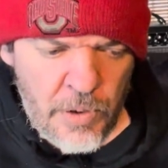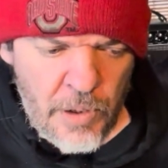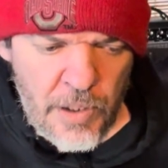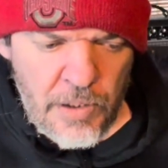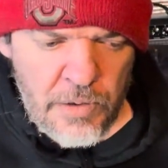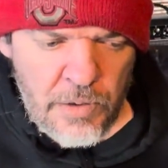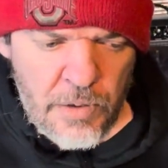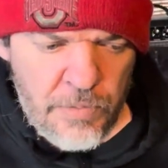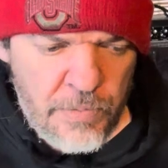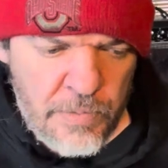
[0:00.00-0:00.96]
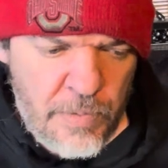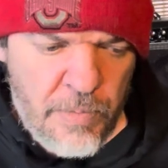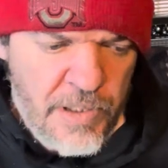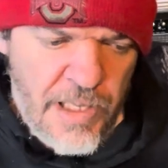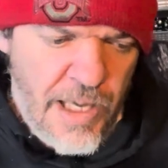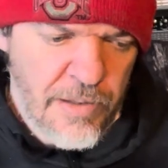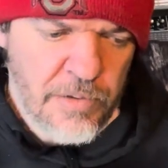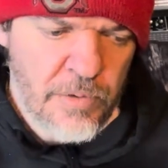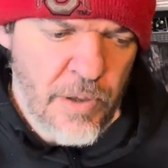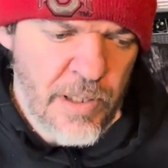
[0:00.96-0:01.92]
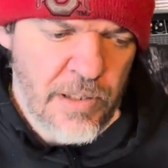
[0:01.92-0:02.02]
And if somebody asks
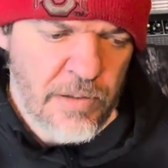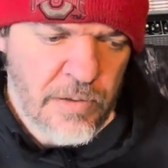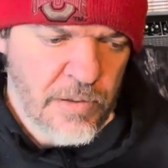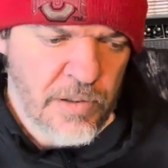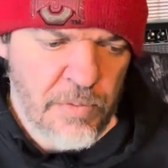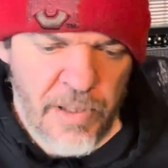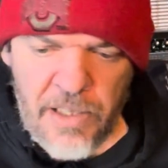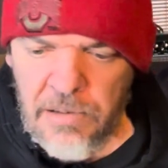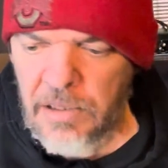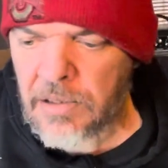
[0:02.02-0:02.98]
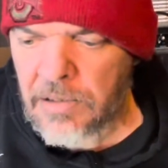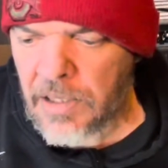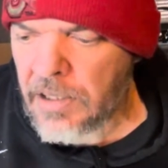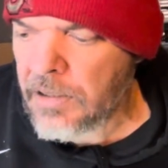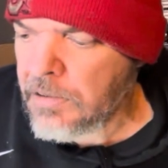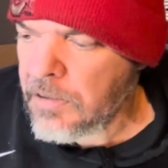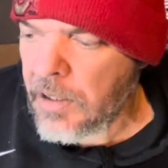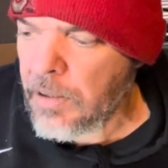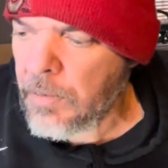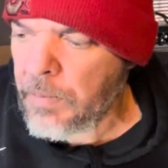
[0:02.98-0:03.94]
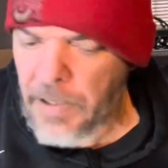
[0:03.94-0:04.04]
you, hey, can you play a C scale?
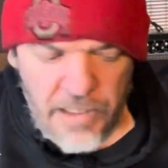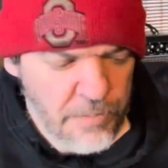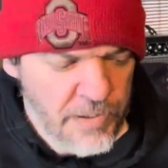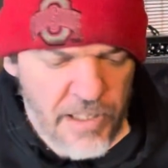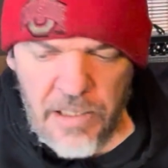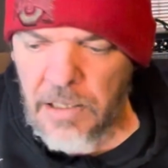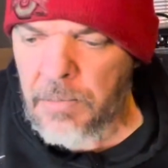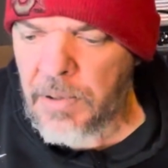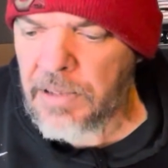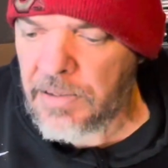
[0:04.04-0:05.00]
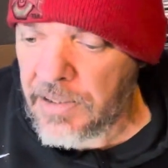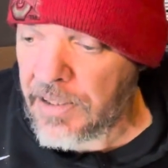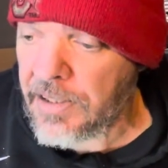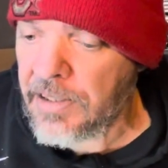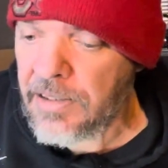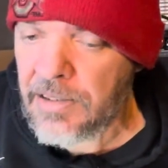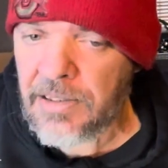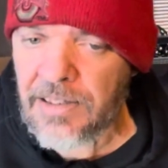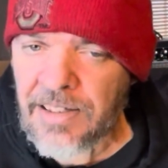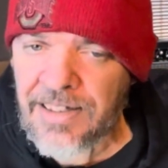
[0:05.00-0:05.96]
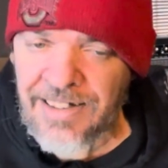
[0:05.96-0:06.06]
No, but I can play an E Mixolydian.
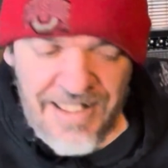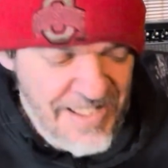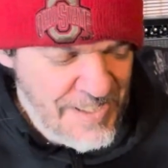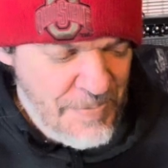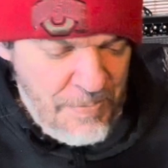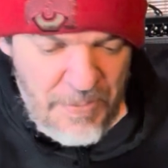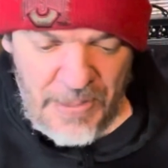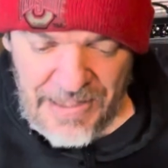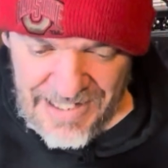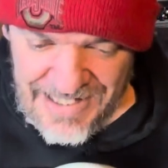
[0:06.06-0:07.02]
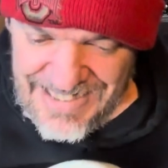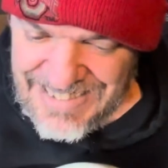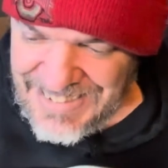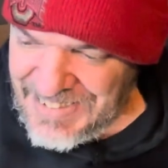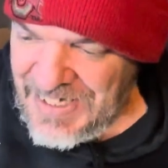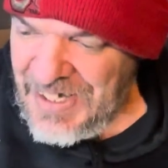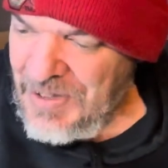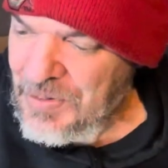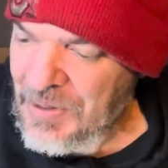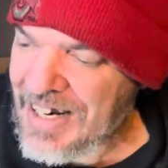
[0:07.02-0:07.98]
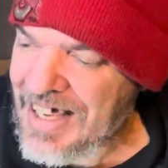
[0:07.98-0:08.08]
You know,
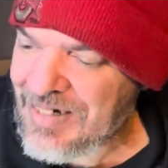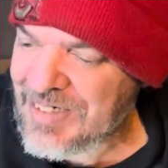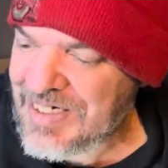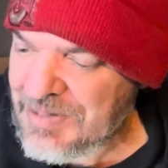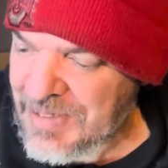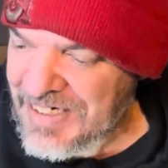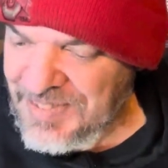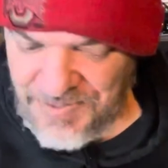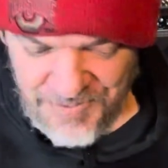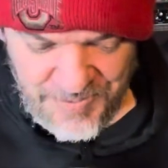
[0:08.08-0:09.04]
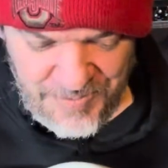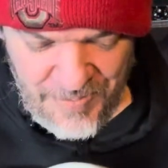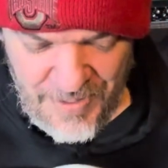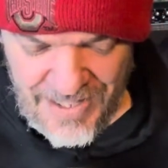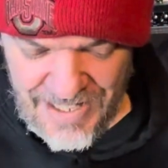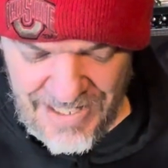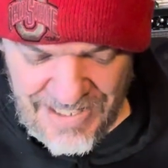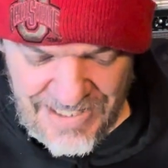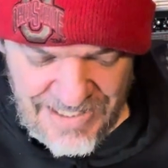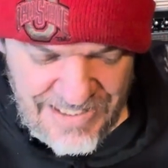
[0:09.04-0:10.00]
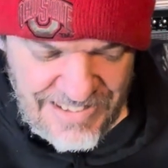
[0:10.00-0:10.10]
whatever, but
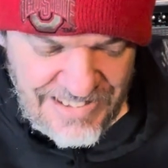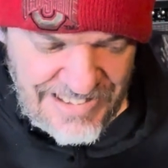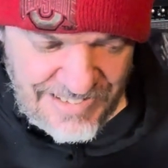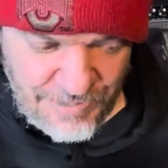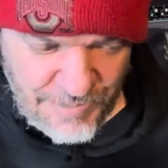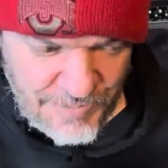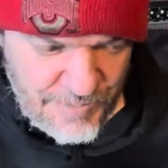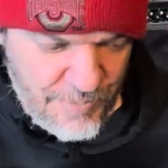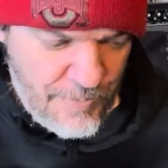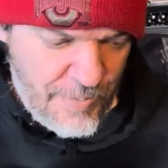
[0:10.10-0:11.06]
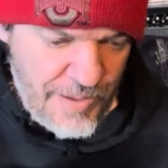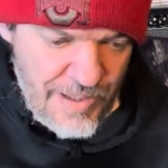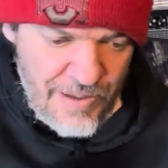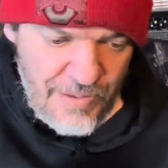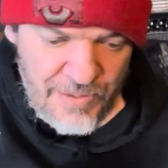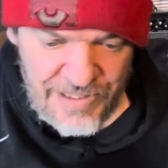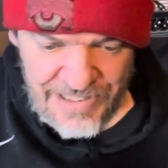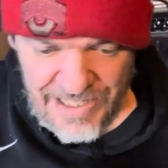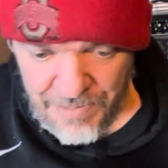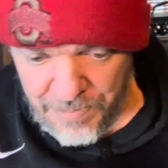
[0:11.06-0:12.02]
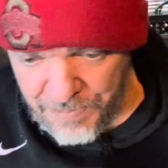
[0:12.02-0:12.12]
I want to
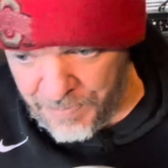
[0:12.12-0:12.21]
keep